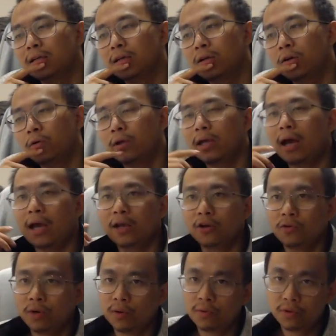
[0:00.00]
going, I
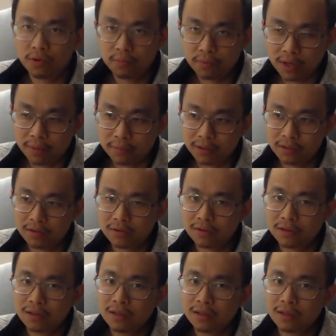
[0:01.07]
agree with your premise.